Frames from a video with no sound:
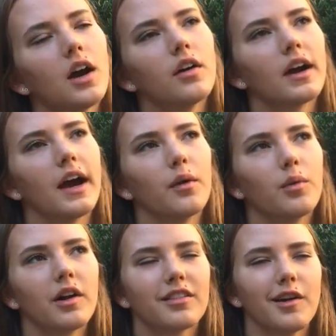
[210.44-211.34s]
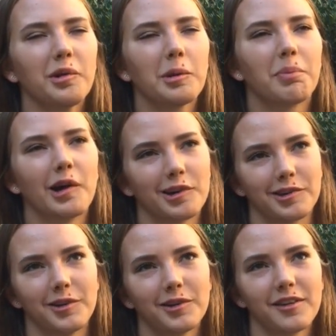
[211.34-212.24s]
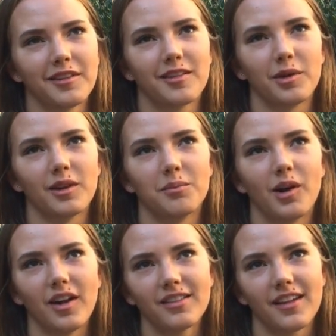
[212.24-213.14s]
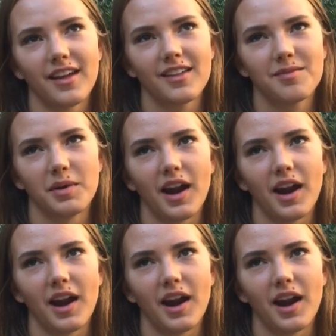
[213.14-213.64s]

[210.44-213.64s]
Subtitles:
Okay, well, it's not really personal because it's what LeBron says,